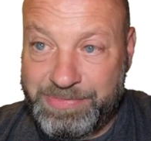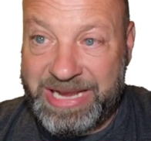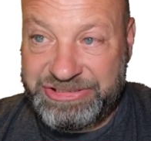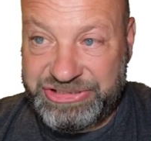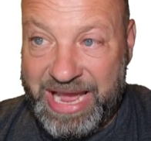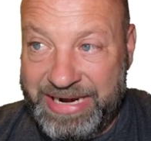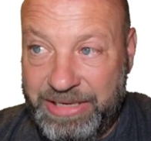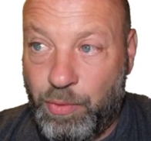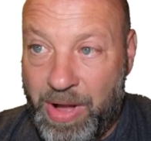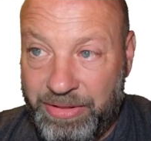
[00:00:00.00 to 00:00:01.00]
by
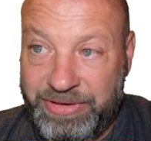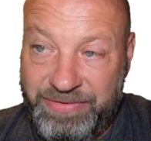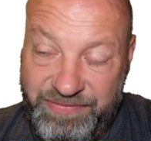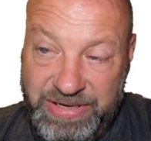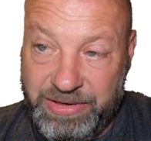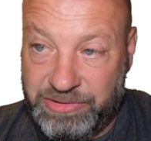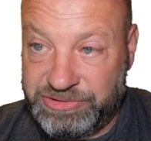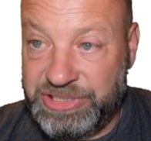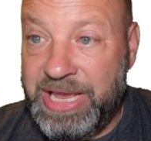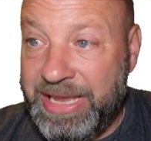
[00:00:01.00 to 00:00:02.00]
shoddy quality
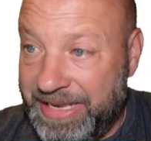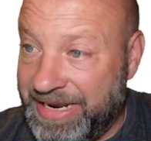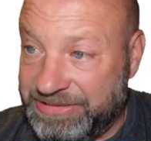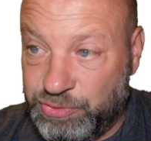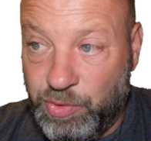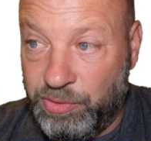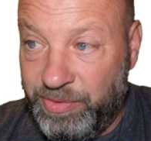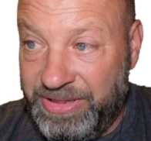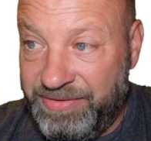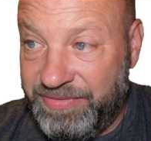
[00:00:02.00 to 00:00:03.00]
vehicles. And that's the world
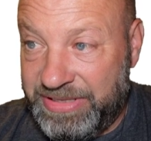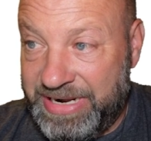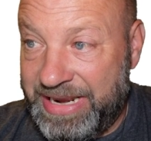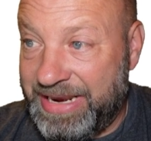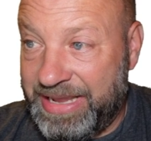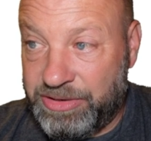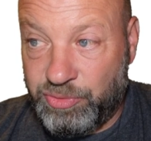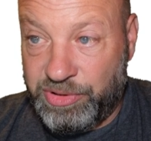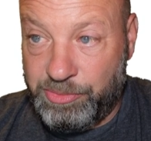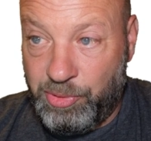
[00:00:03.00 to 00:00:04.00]
we live in today. And I guess
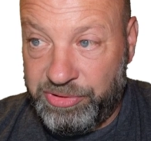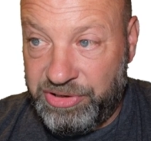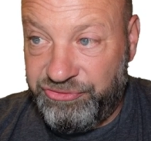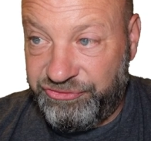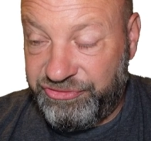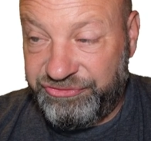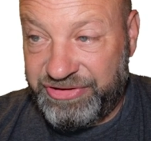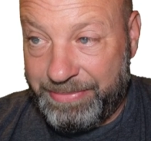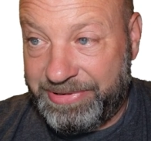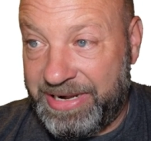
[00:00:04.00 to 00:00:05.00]
we're supposed to just
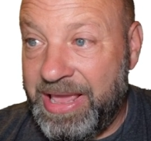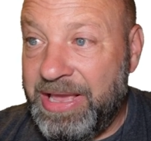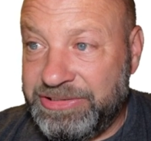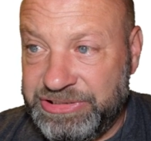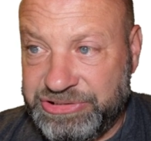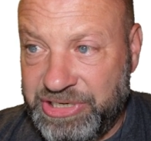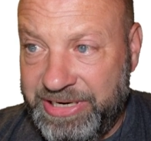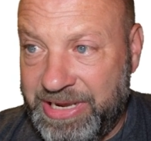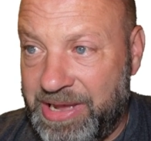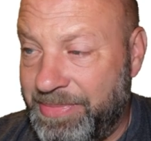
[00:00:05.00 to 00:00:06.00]
accept it. Just
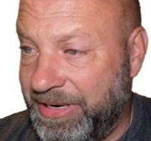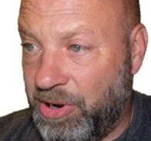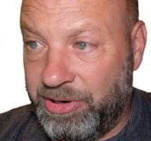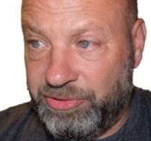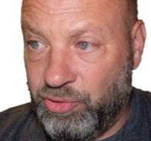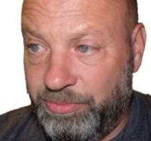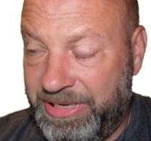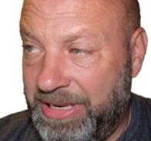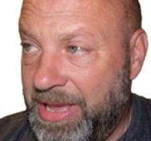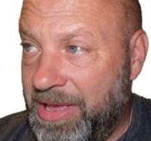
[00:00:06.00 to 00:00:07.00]
like my daughter told
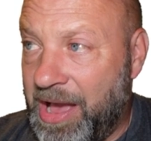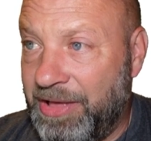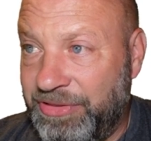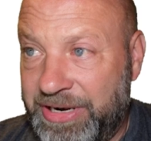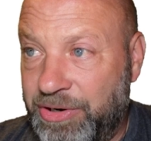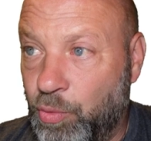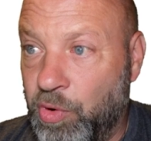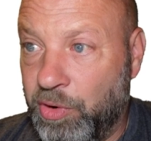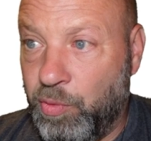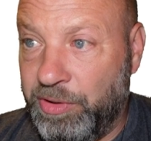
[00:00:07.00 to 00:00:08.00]
me that in the
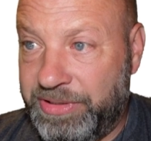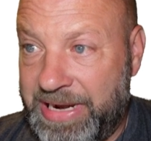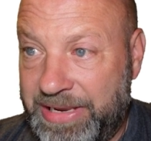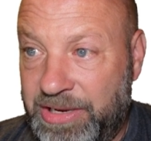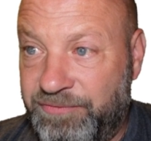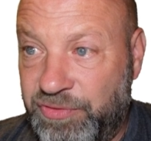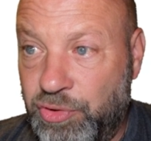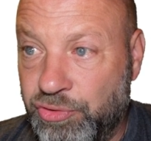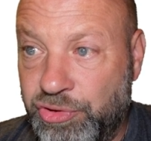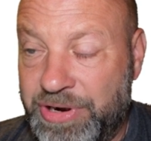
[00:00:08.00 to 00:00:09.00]
work world today, if
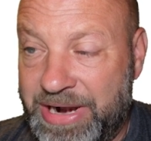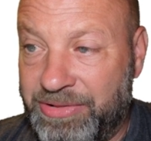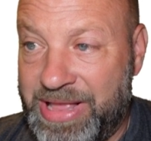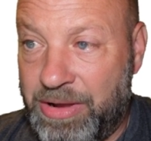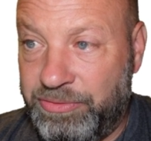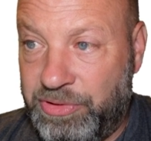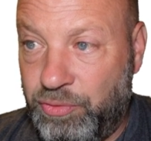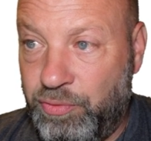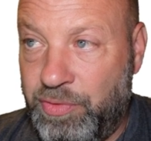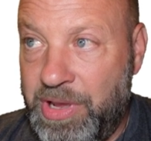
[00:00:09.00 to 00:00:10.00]
you're not allowed
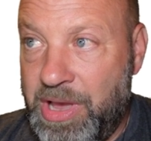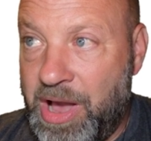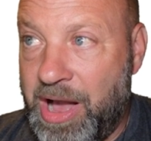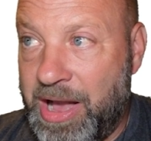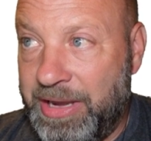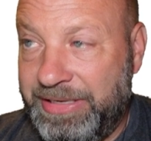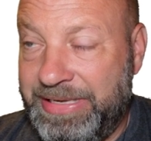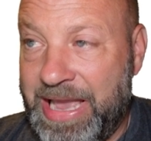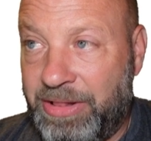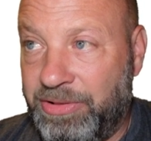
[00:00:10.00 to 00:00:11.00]
to
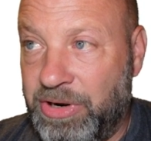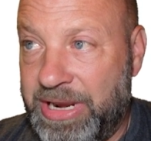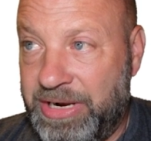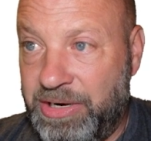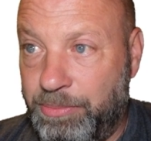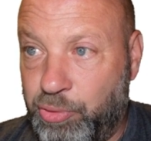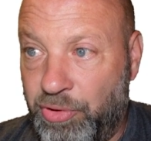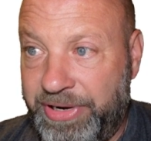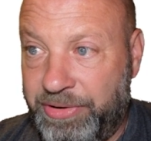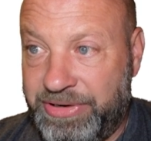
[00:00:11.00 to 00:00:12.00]
yell at an
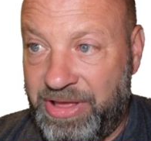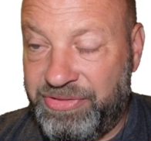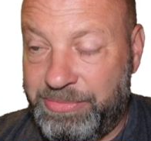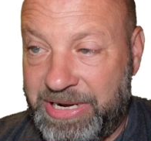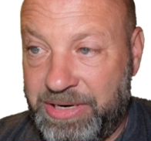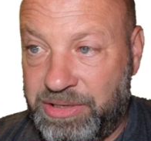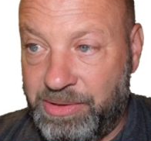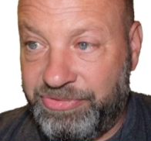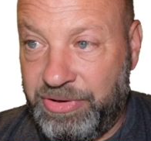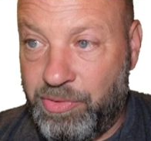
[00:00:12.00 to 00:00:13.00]
employee or tell them they did
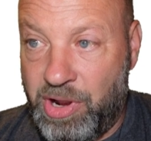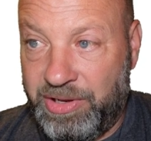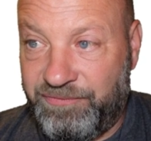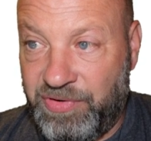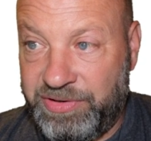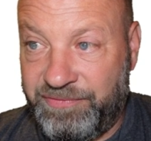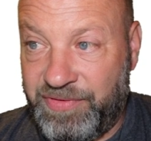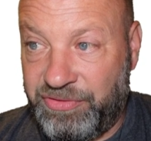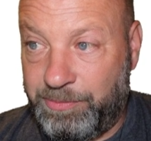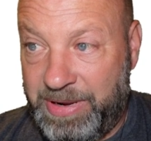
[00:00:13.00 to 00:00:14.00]
something wrong in front of
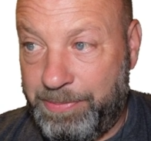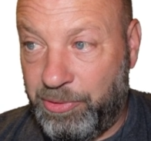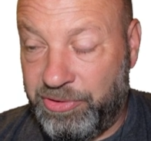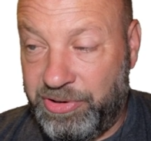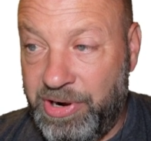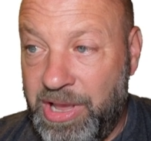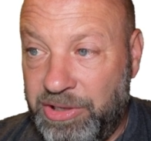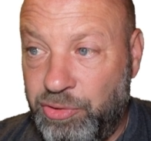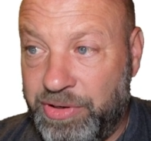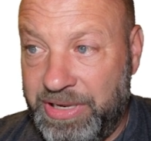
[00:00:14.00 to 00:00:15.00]
other people, or
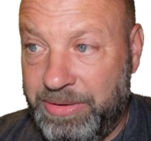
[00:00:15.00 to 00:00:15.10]
you